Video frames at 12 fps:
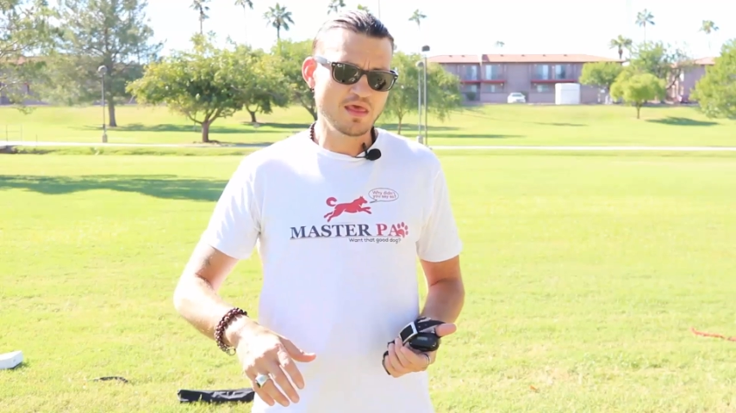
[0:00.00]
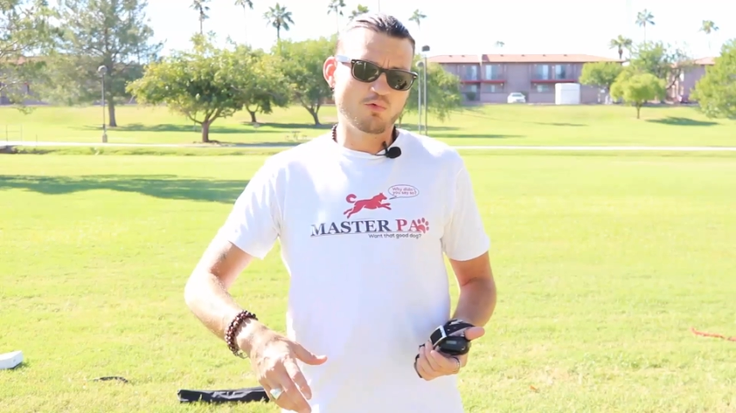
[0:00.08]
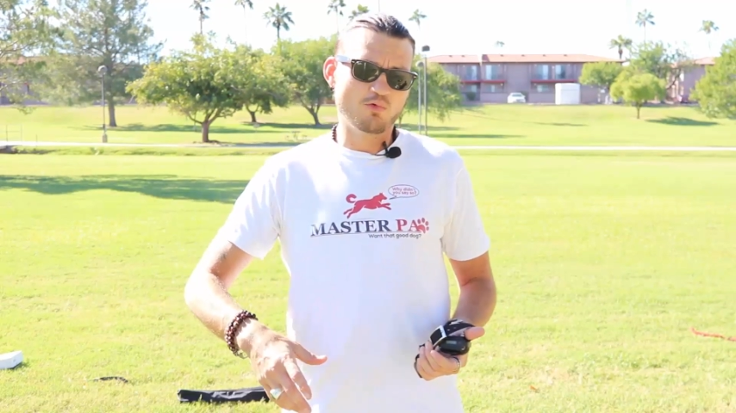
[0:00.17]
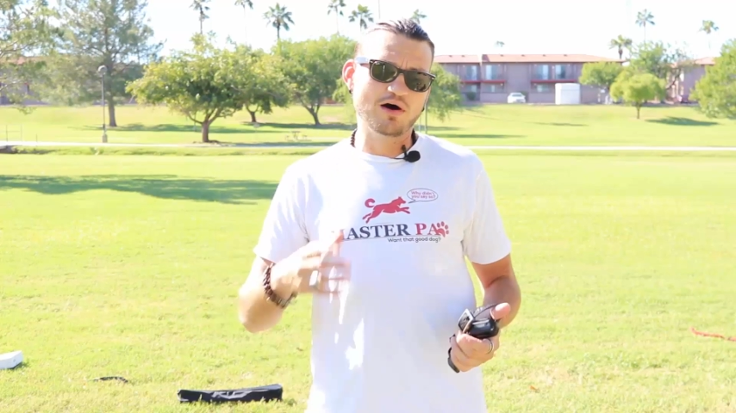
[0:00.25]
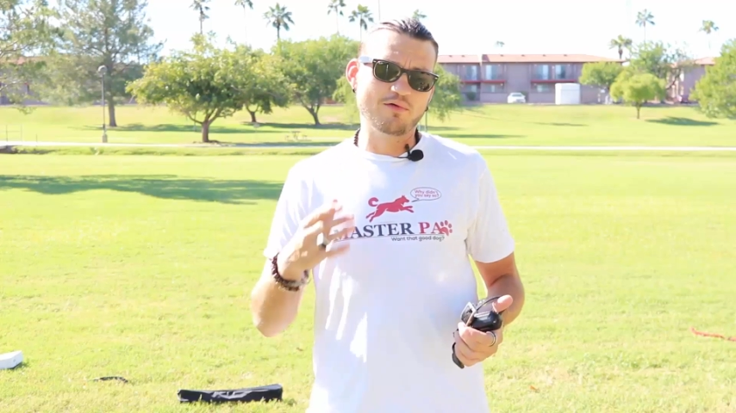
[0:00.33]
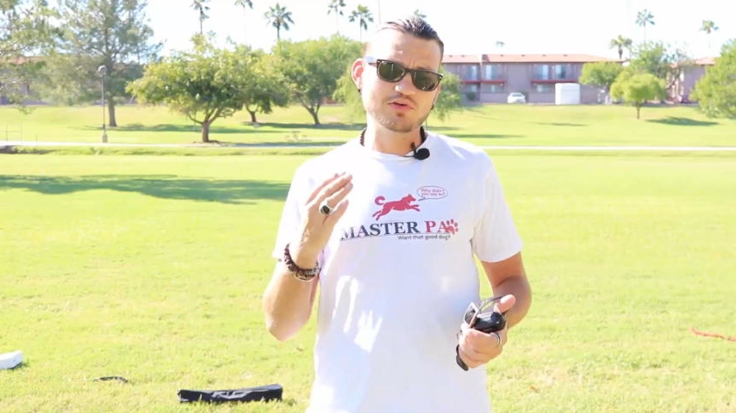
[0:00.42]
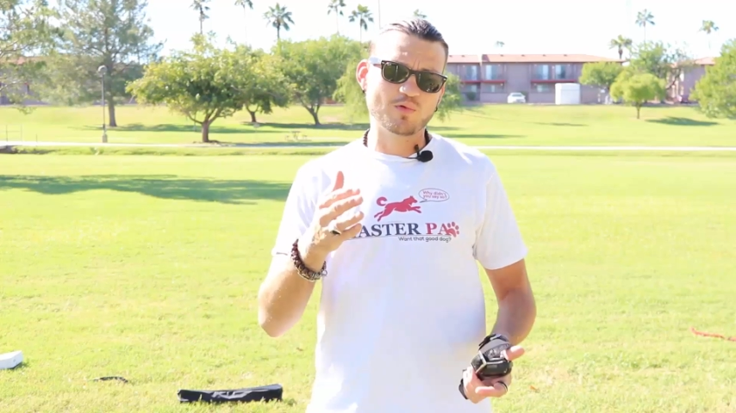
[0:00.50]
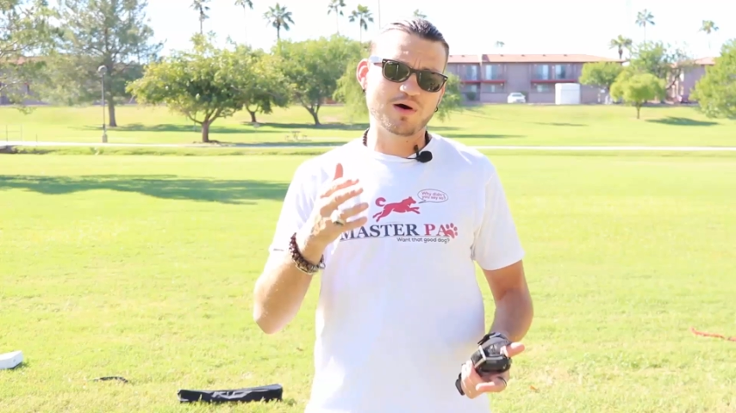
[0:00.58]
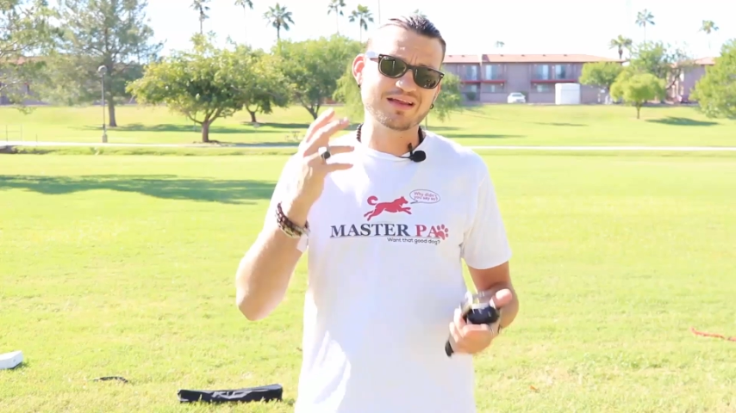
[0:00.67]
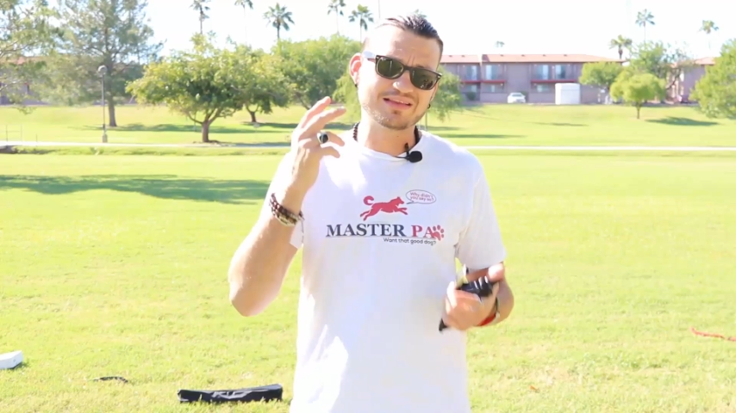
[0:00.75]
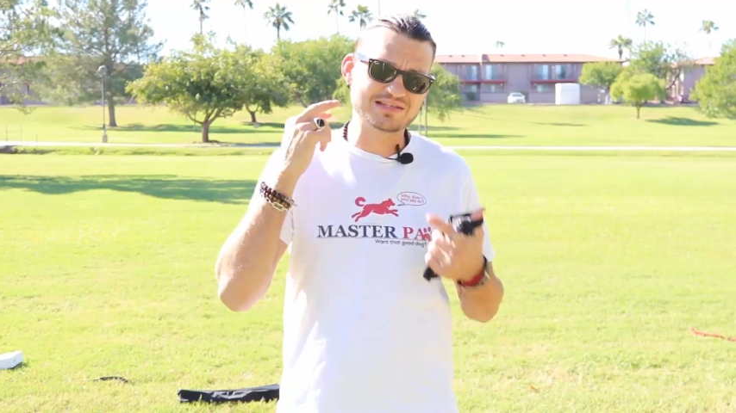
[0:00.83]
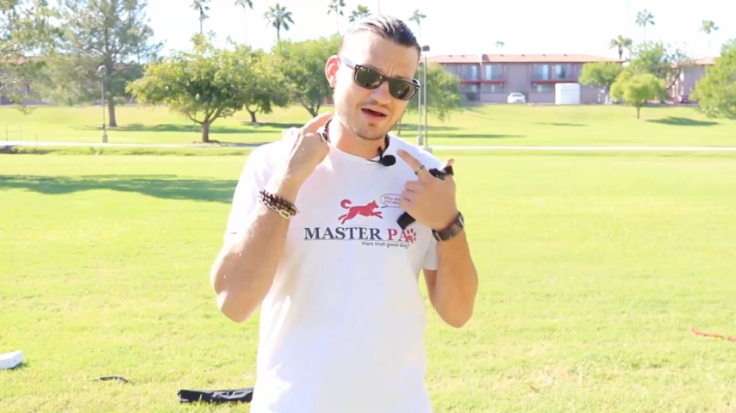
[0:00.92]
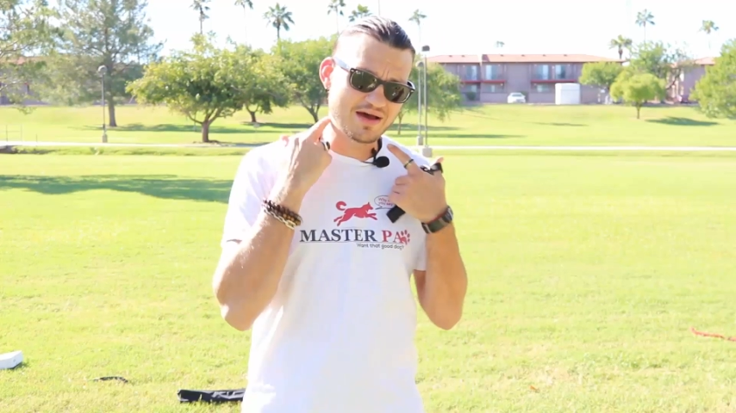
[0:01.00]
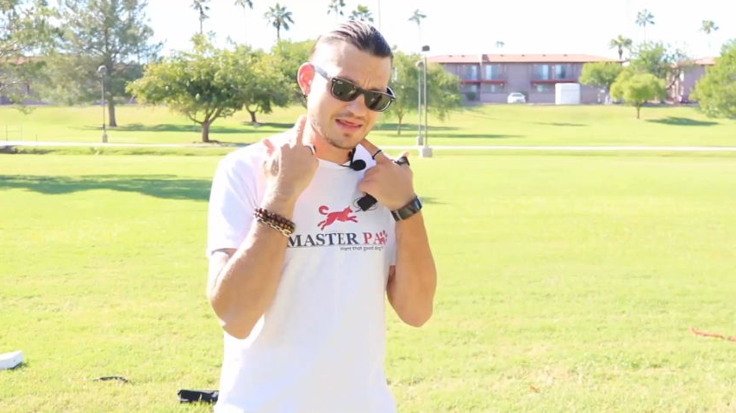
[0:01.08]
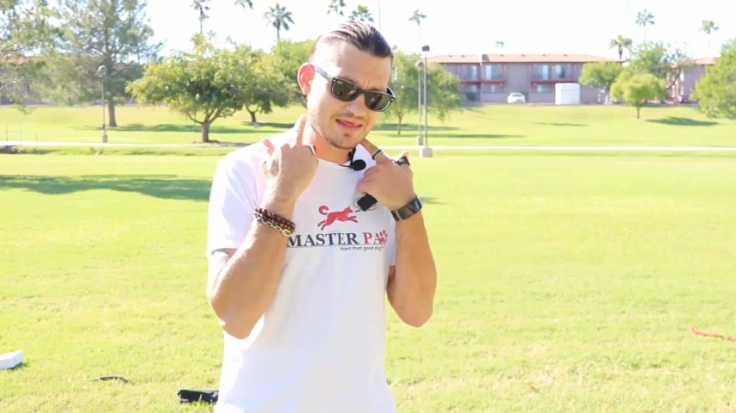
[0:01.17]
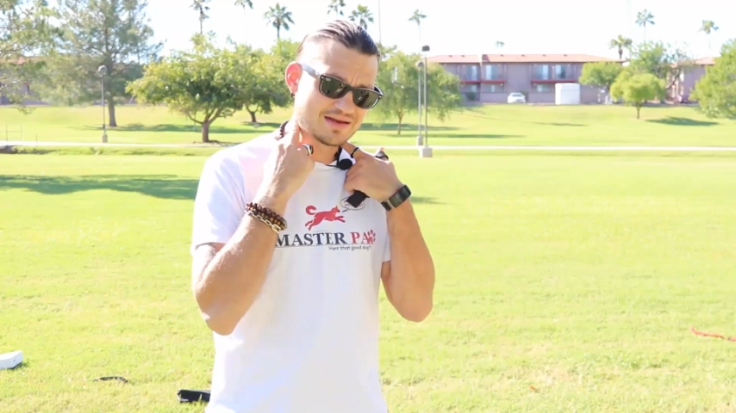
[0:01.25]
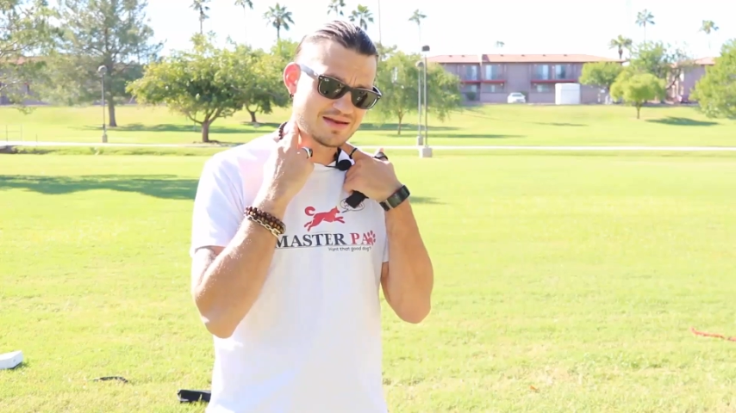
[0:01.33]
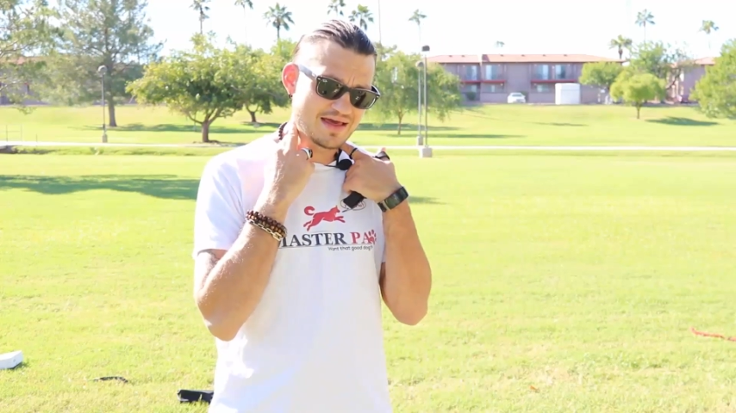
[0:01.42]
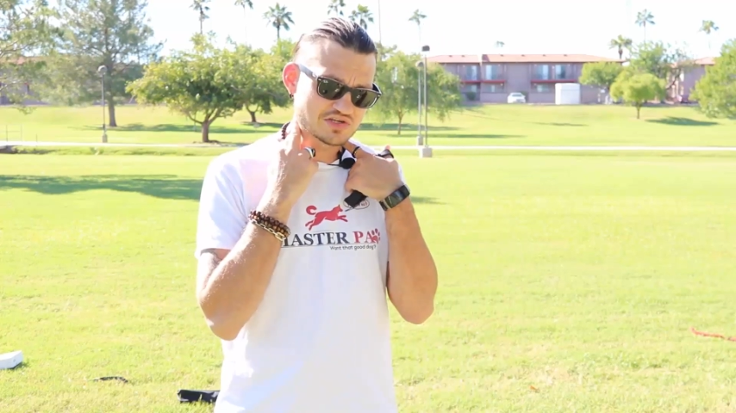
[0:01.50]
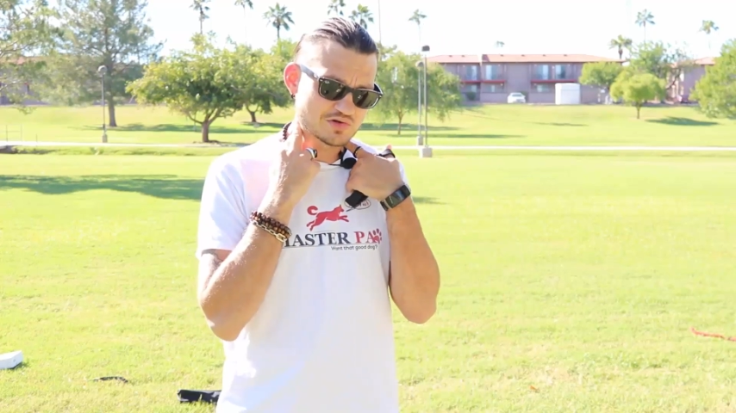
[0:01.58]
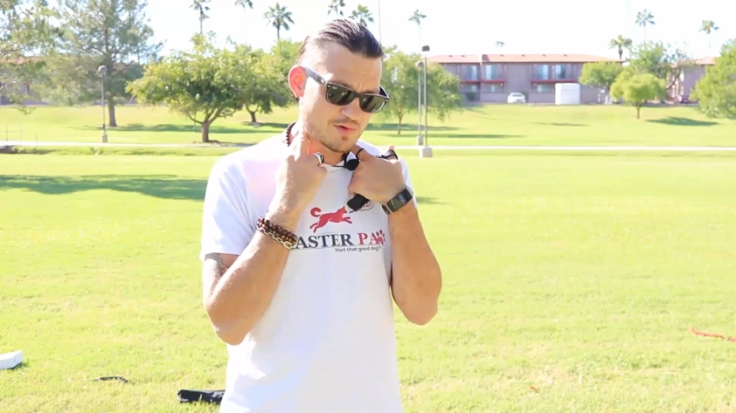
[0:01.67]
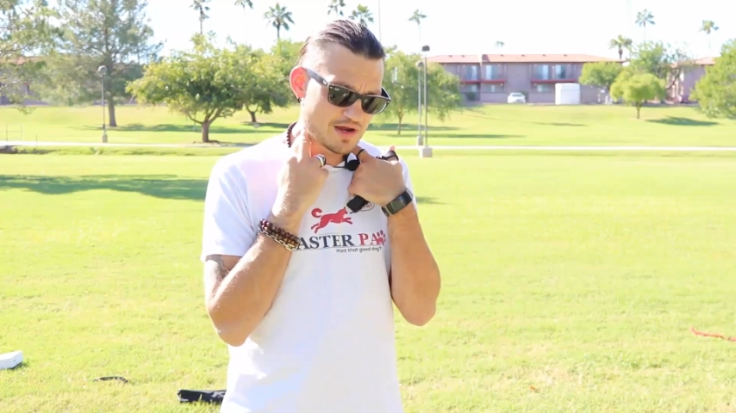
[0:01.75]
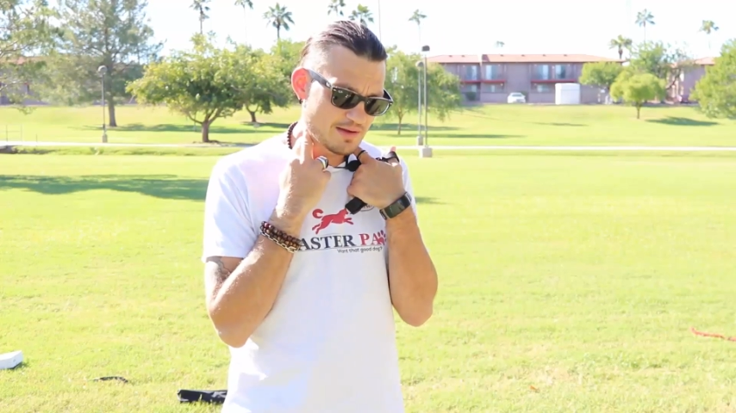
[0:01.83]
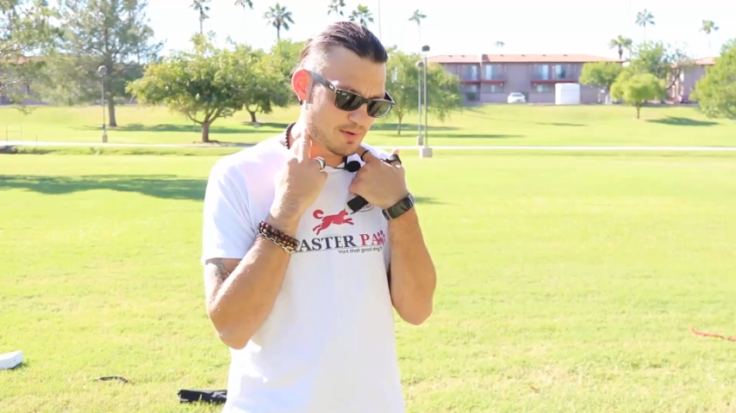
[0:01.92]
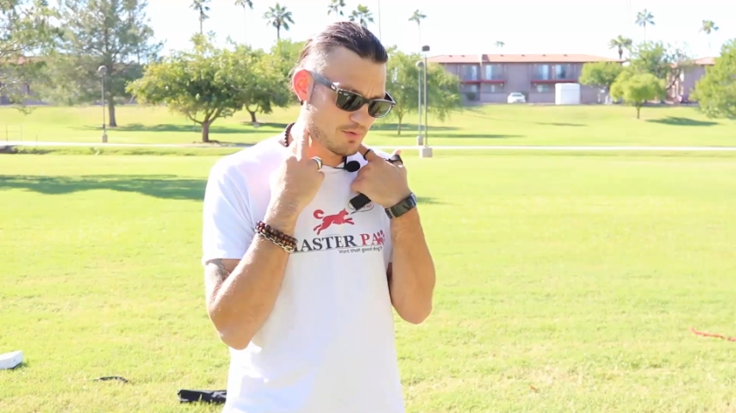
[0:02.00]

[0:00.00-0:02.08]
we always want a tight connection, right?